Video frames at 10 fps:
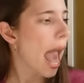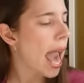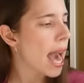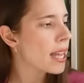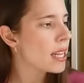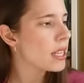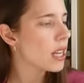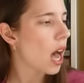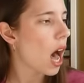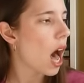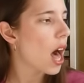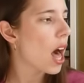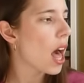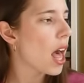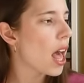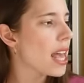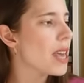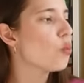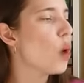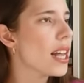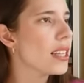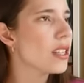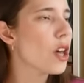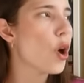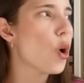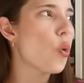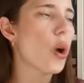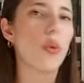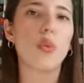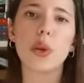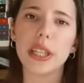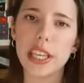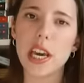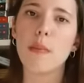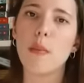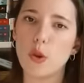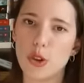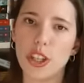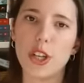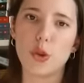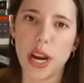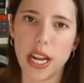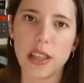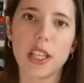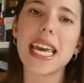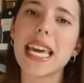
And it was, though, really emotionally draining.